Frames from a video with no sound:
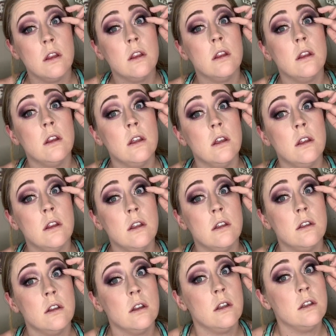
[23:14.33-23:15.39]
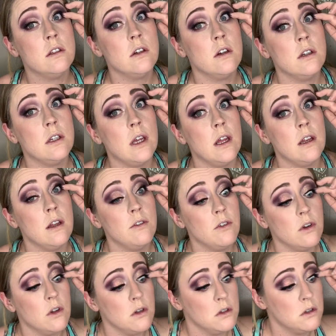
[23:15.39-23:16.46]
These are a tad
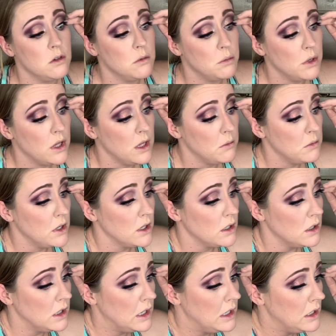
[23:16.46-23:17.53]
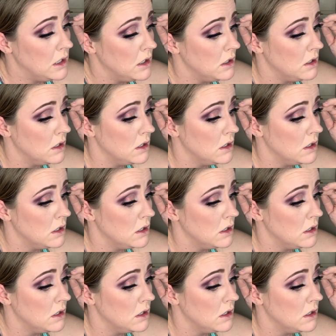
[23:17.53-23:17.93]
difficult to apply, I'm not gonna lie to you.